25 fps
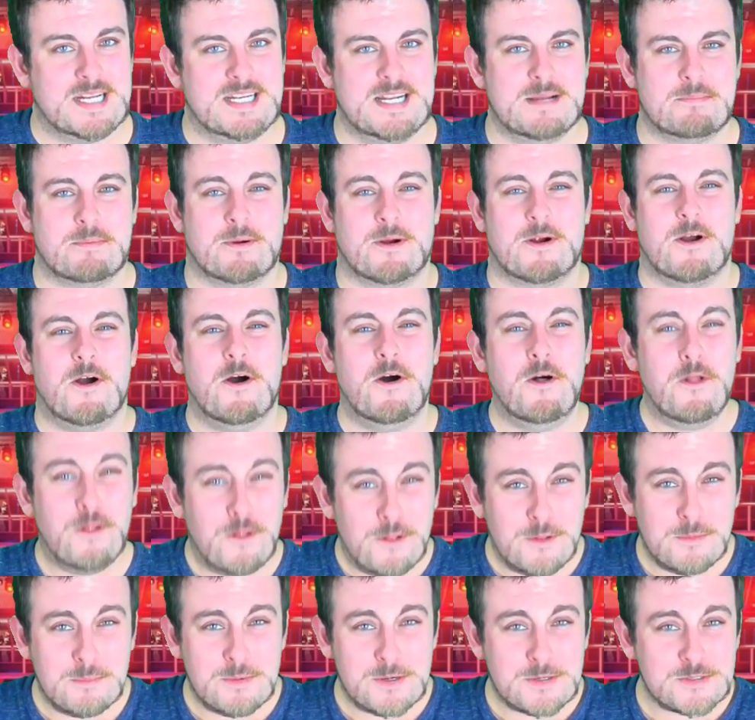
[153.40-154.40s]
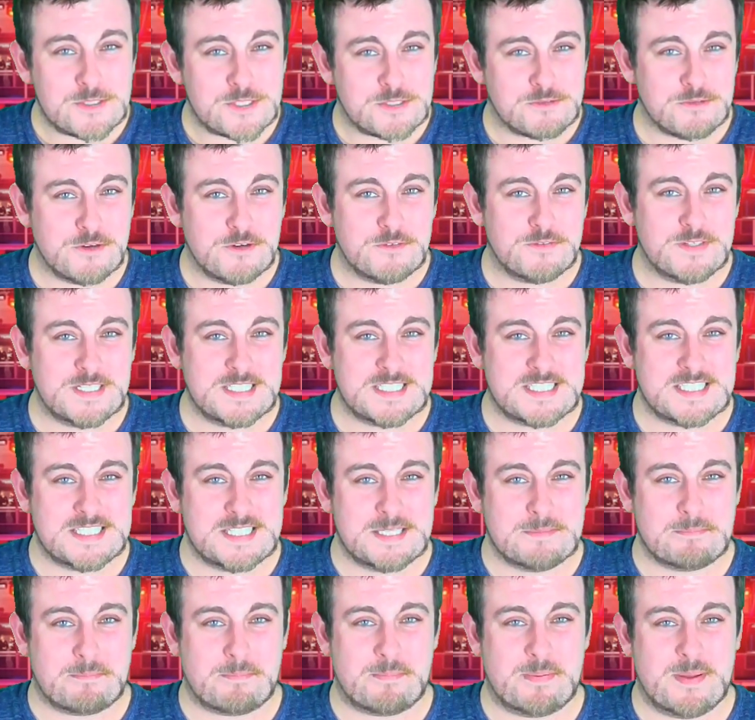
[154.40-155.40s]
Big Nipper almost drove
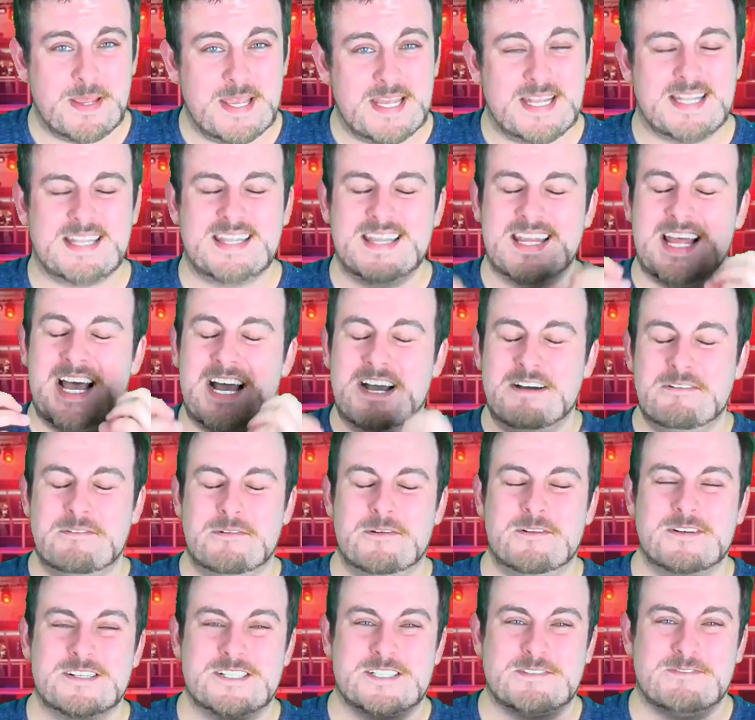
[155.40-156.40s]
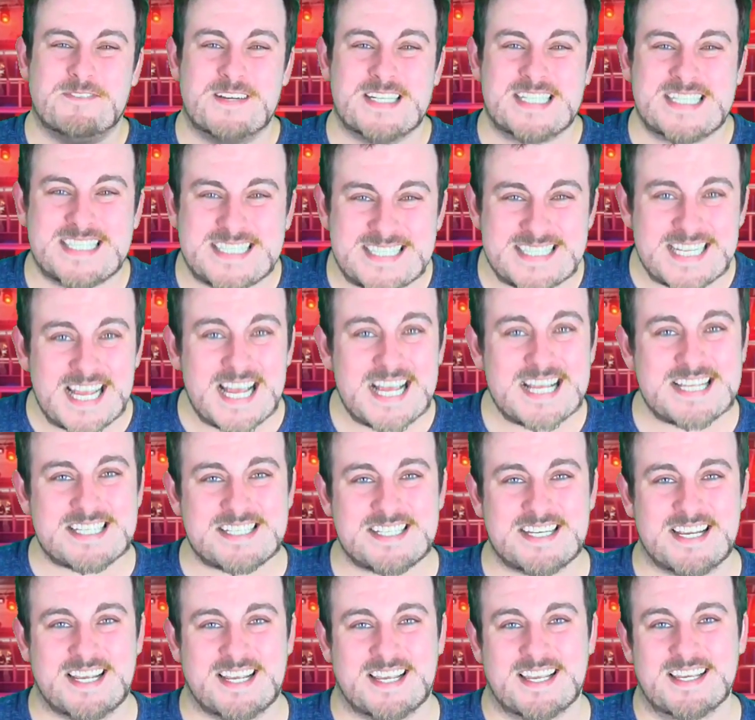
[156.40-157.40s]
into the pit. That was
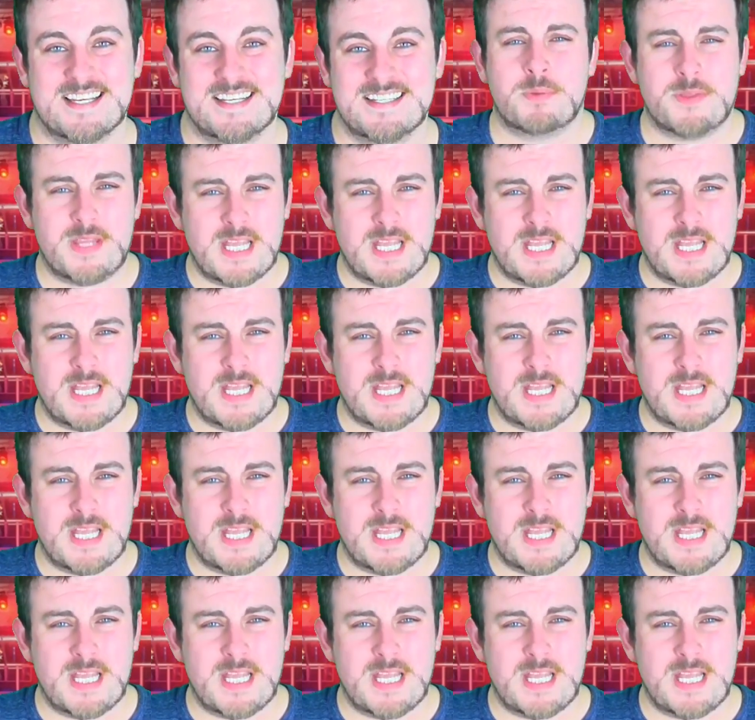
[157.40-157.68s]
fantastic.